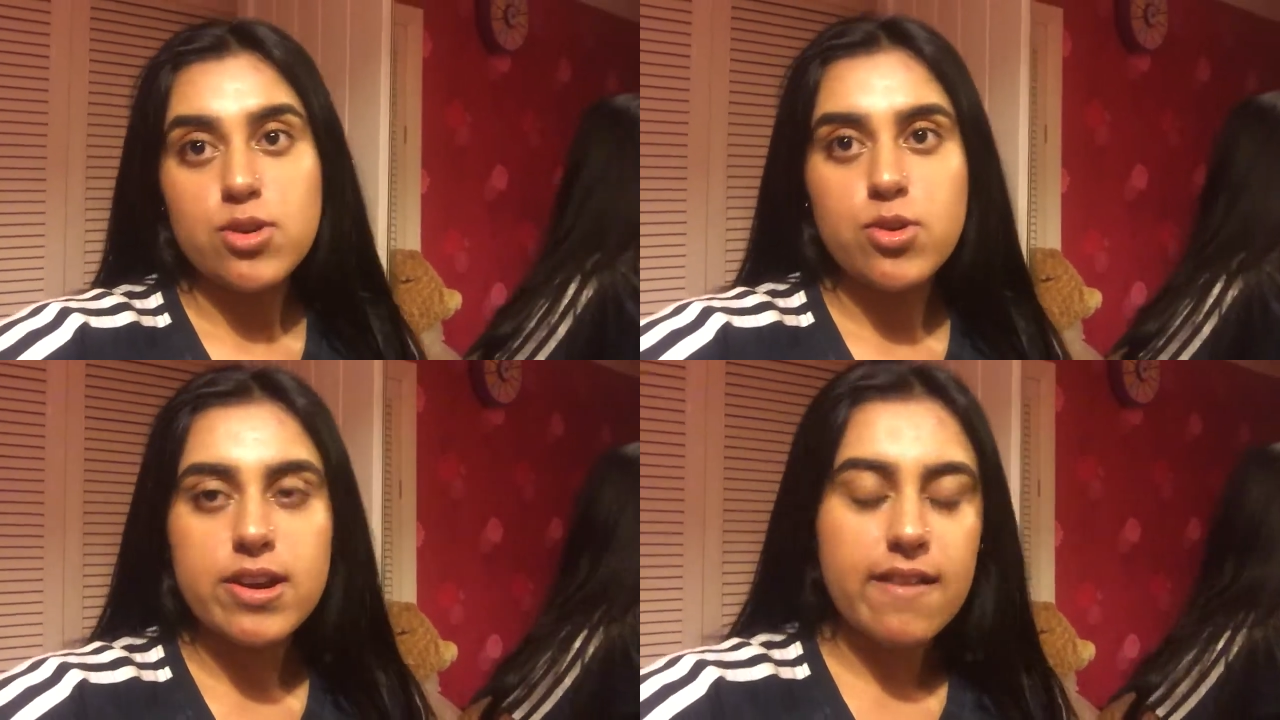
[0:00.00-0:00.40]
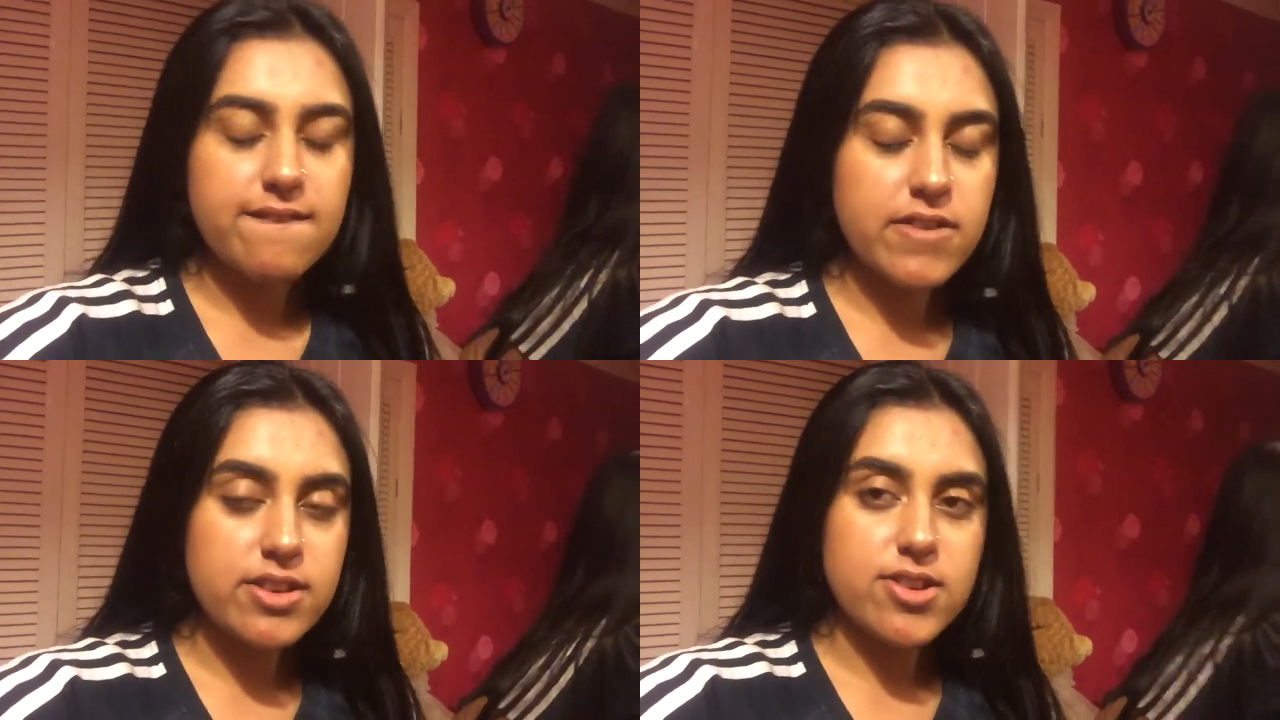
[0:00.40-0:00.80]
quick
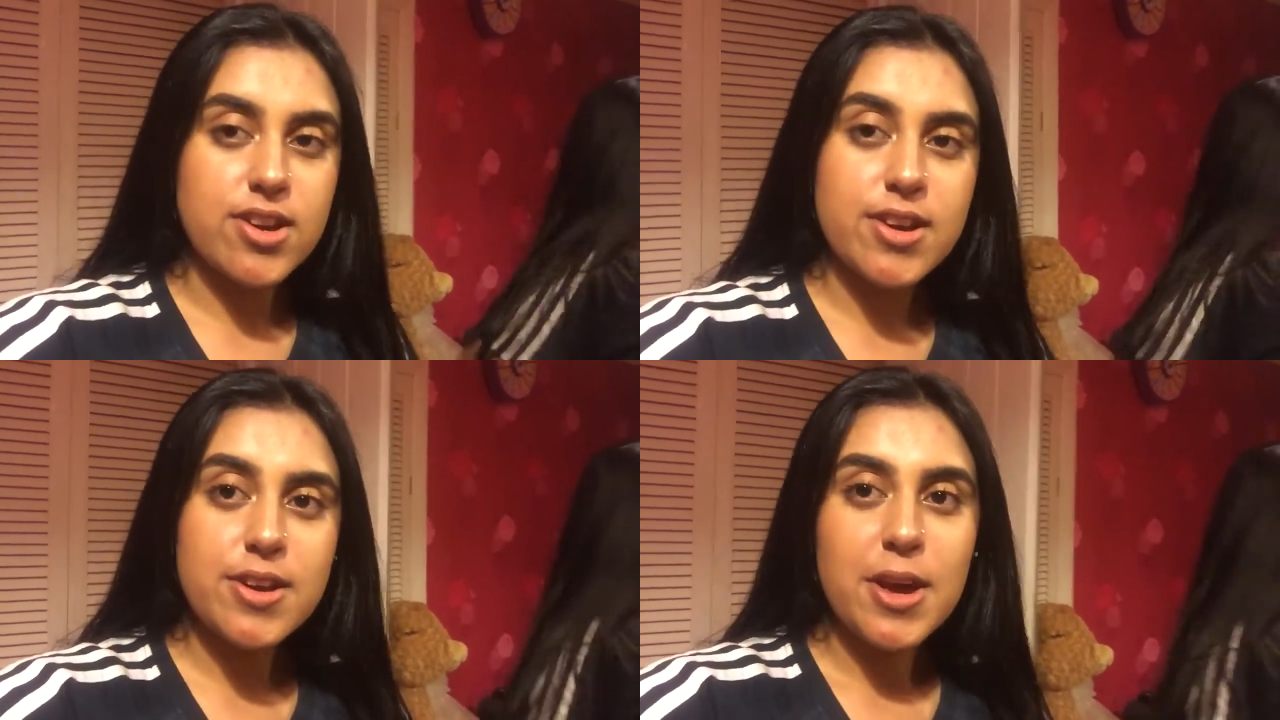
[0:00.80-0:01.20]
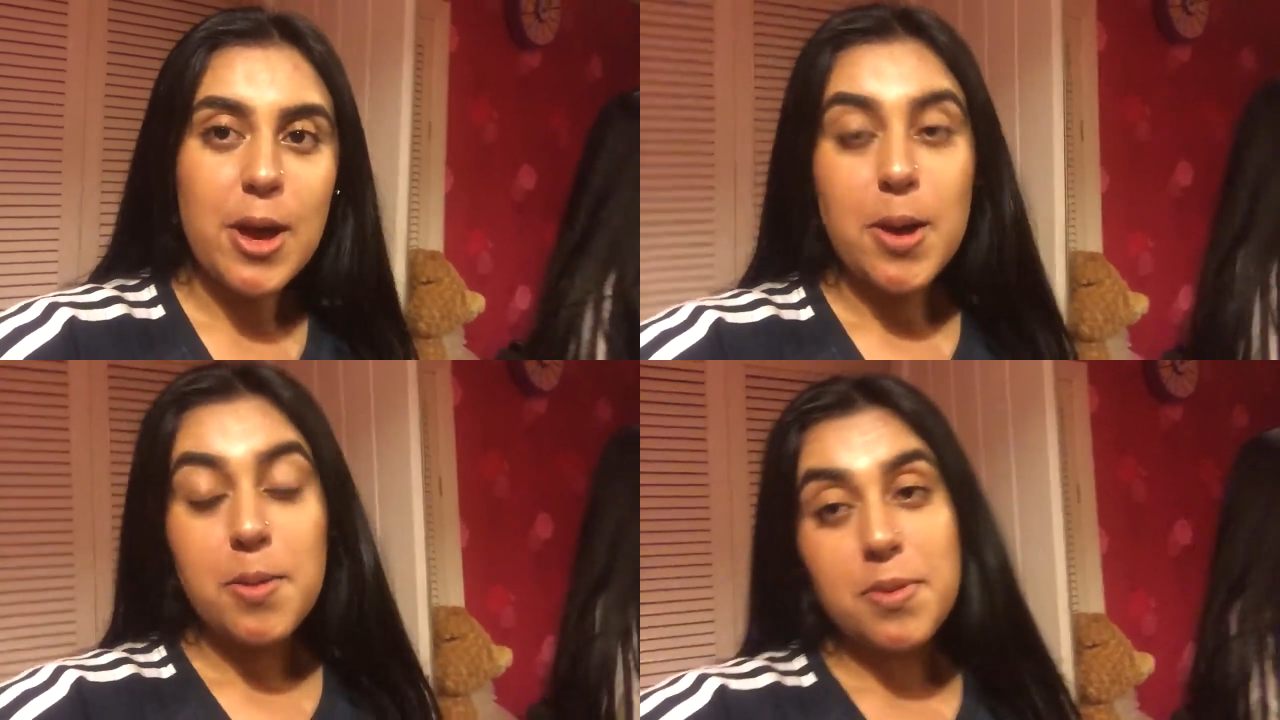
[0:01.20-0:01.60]
video,
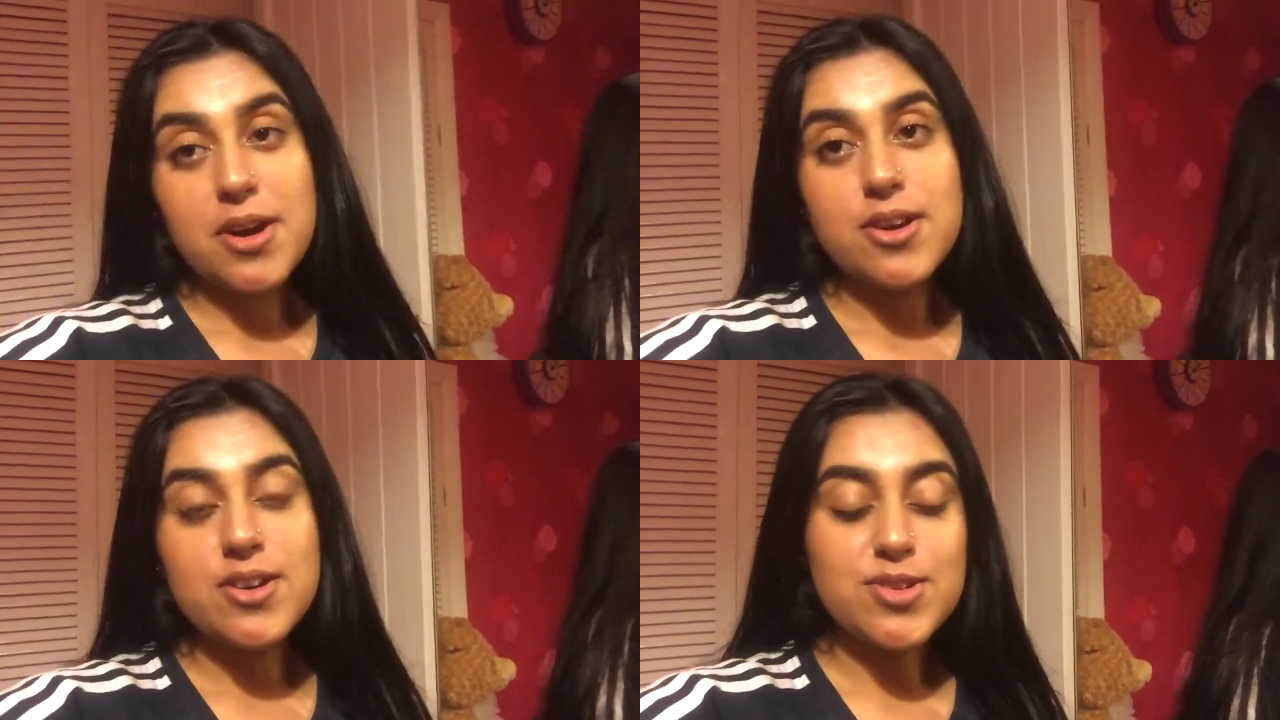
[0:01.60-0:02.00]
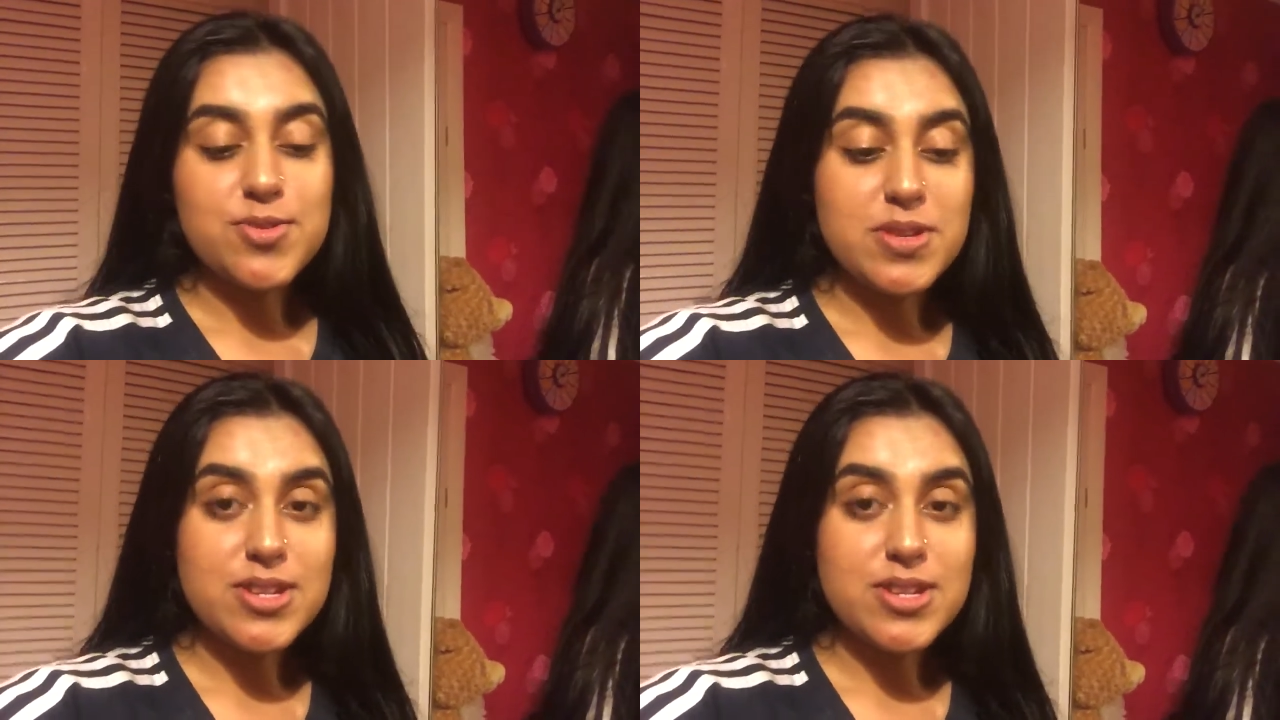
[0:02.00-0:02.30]
because when